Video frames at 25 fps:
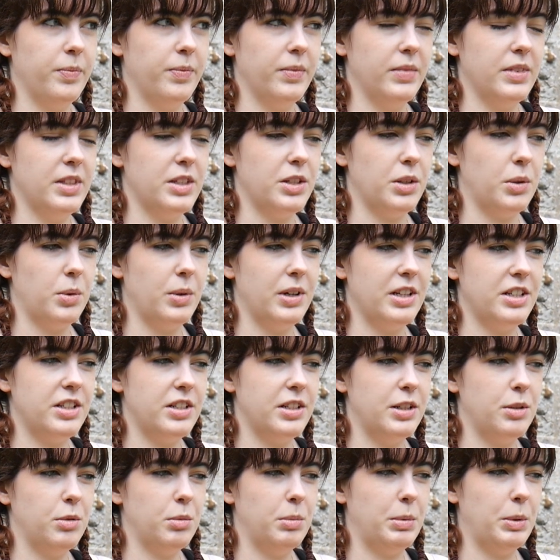It's a question
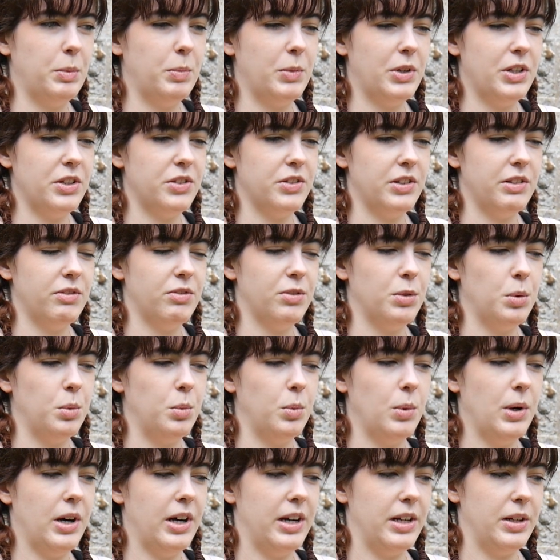that we've been wondering for a
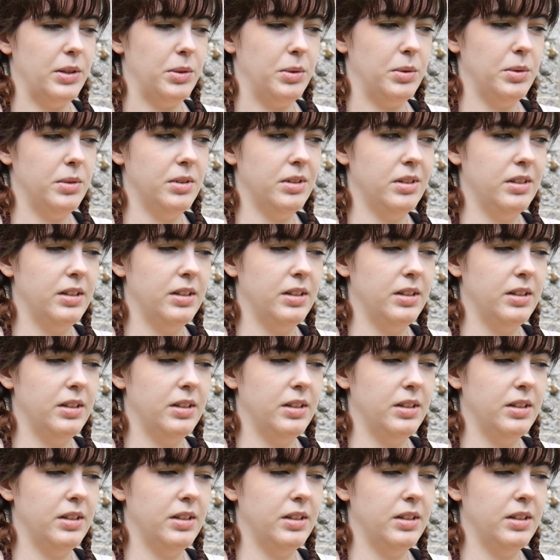while.